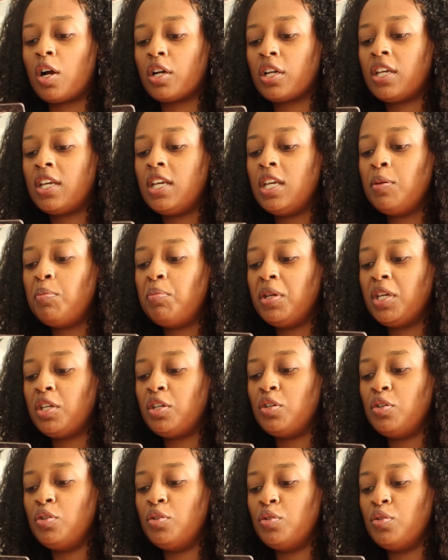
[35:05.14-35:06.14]
are
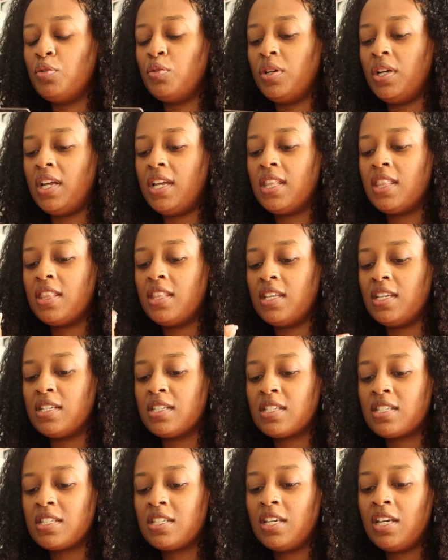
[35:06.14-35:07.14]
keeping you in
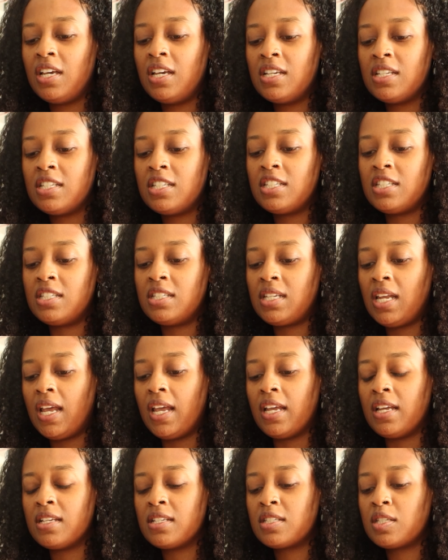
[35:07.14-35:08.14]
this
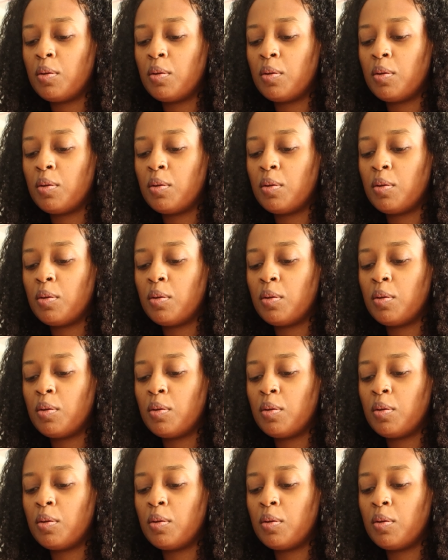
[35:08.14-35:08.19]
state.